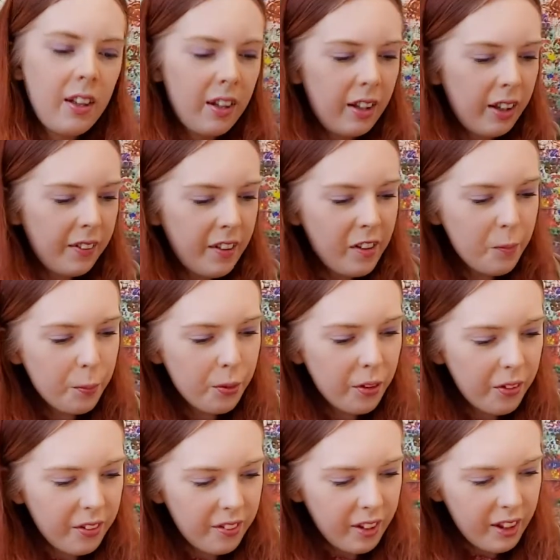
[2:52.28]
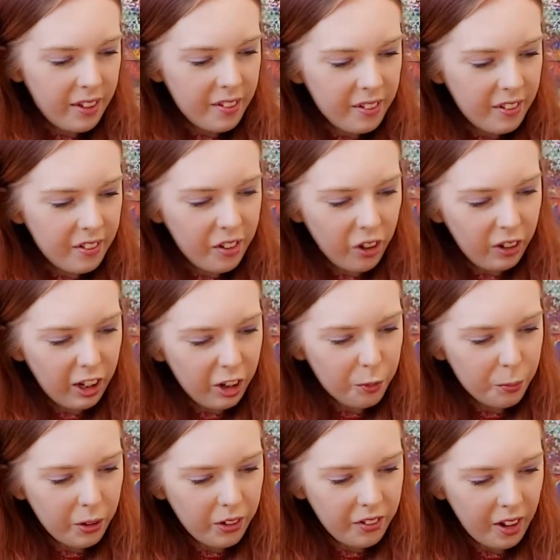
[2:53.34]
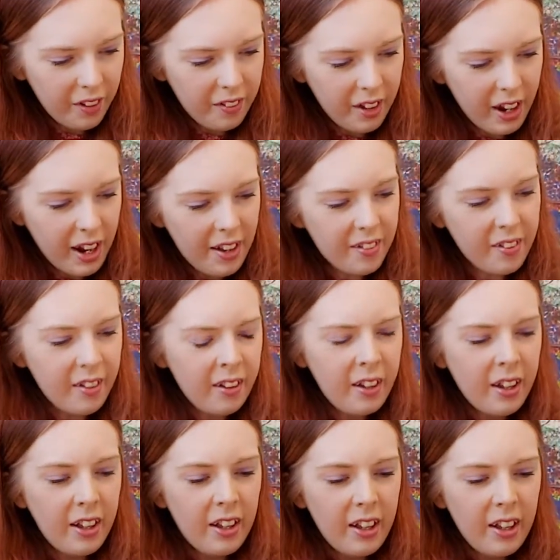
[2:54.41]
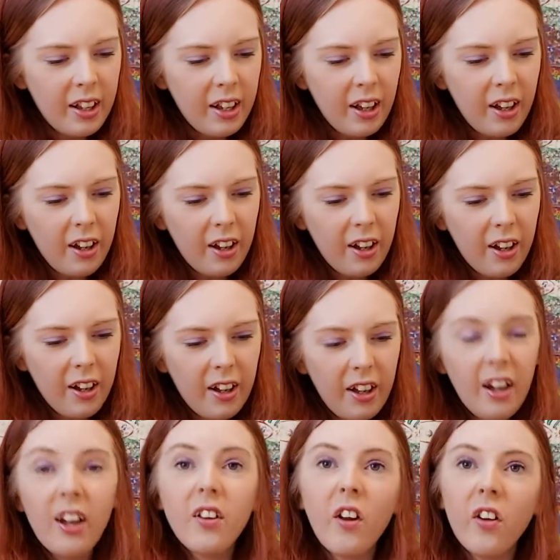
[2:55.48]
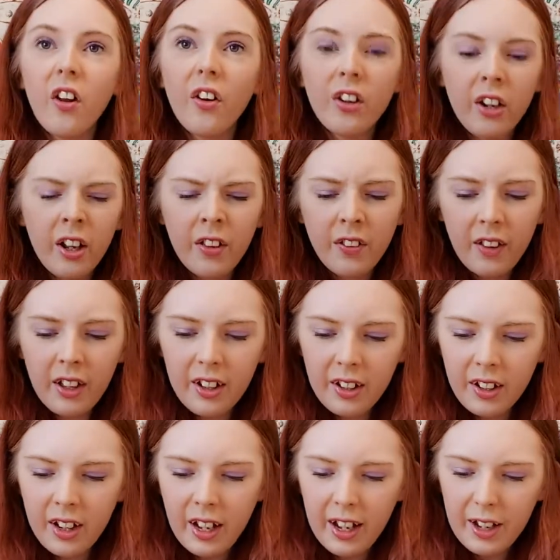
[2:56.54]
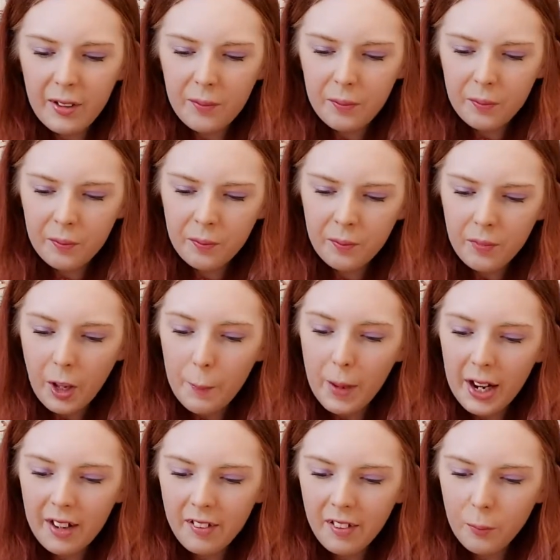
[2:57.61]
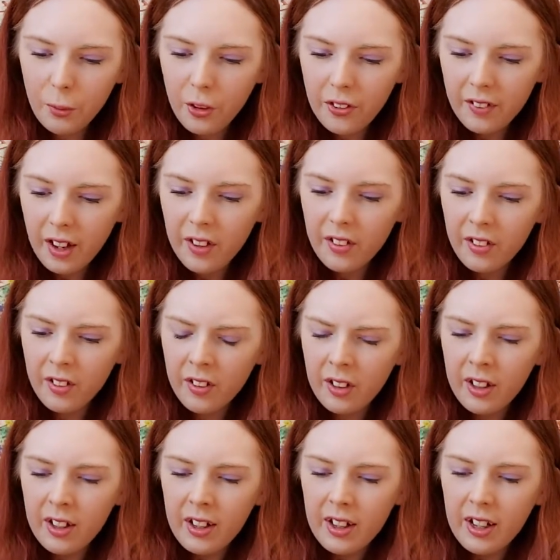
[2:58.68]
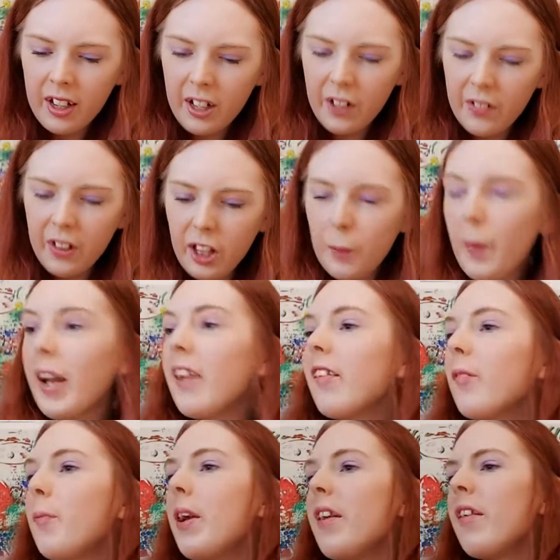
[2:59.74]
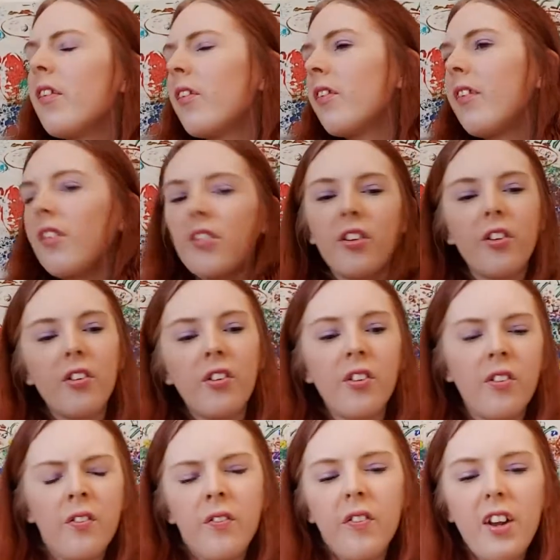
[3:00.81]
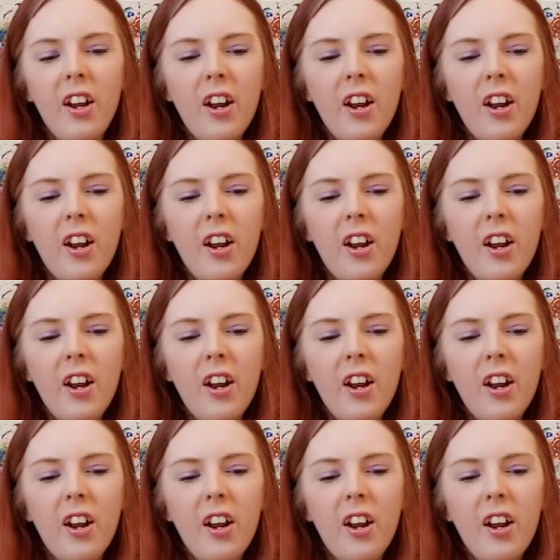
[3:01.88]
Now this process, this collage process, is a lot longer than a painting process. You know, the other painting pieces took, you